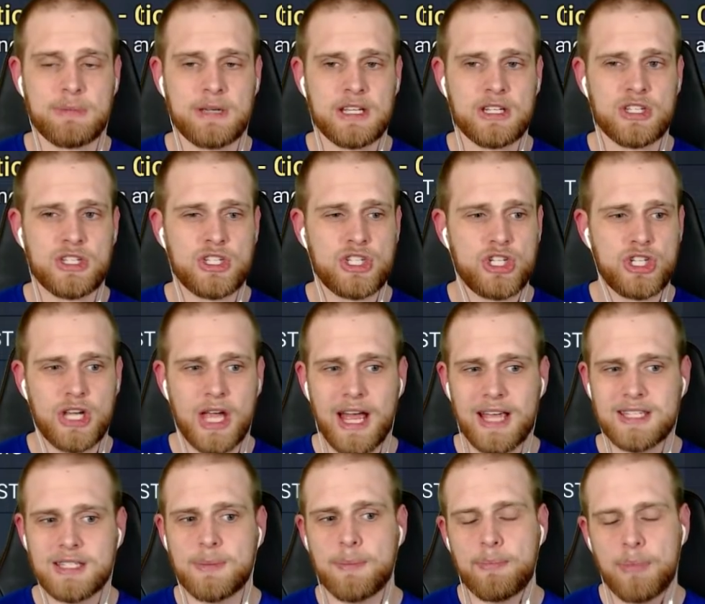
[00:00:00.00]
to be
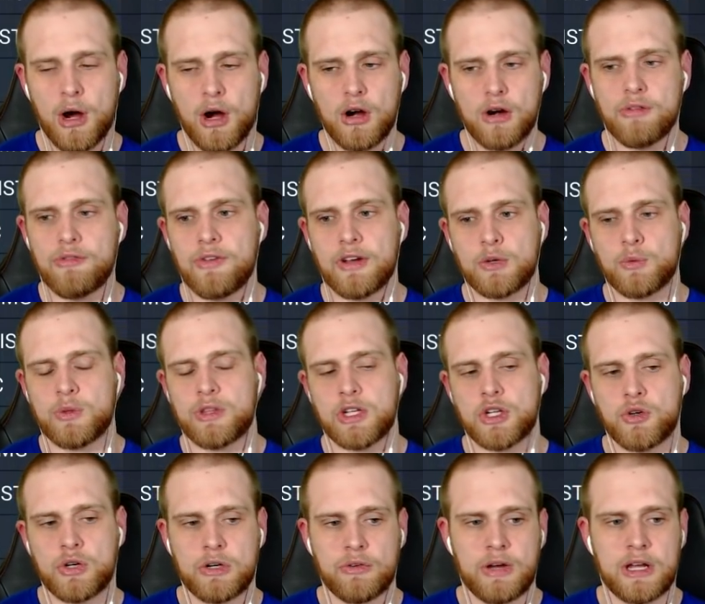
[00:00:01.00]
just perfect with a
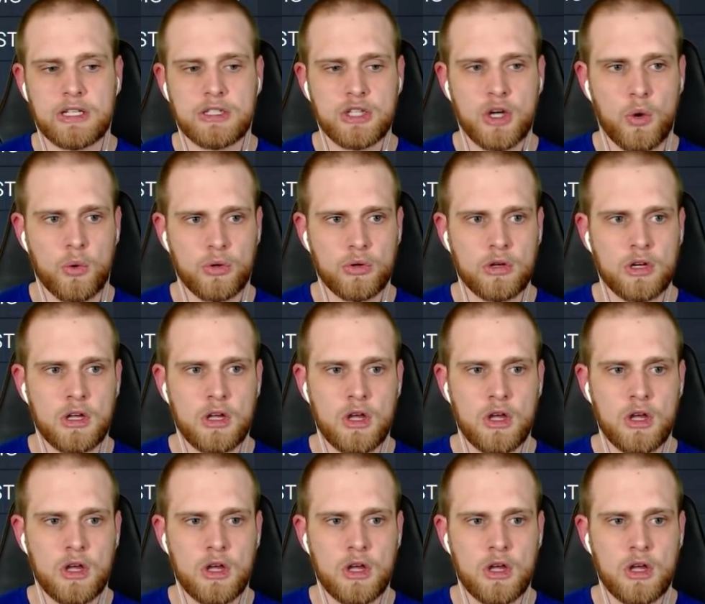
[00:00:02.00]
crit rate total.